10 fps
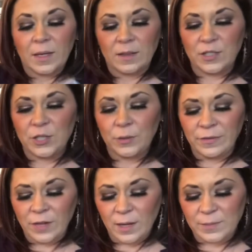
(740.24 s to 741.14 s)
the Two
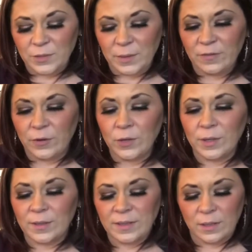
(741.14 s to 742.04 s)
of Cups
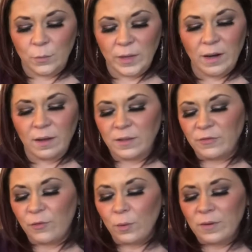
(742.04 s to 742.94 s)
reversed. We got the
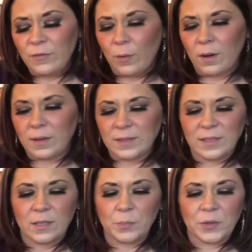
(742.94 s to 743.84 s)
Four of Wands,
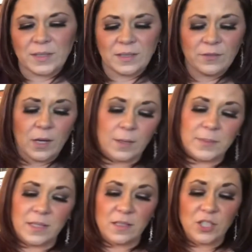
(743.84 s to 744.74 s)
the Prince of
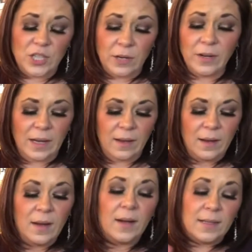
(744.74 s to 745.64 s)
Cups, and the Chariot.
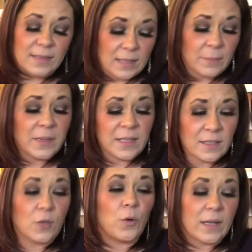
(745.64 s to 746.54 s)
Somebody
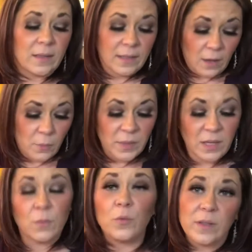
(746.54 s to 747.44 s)
is quickly coming
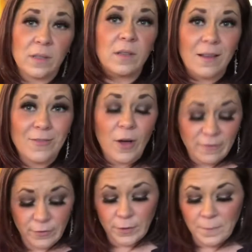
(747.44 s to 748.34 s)
in with a love
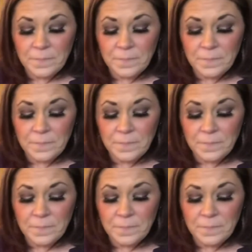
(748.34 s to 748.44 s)
offer.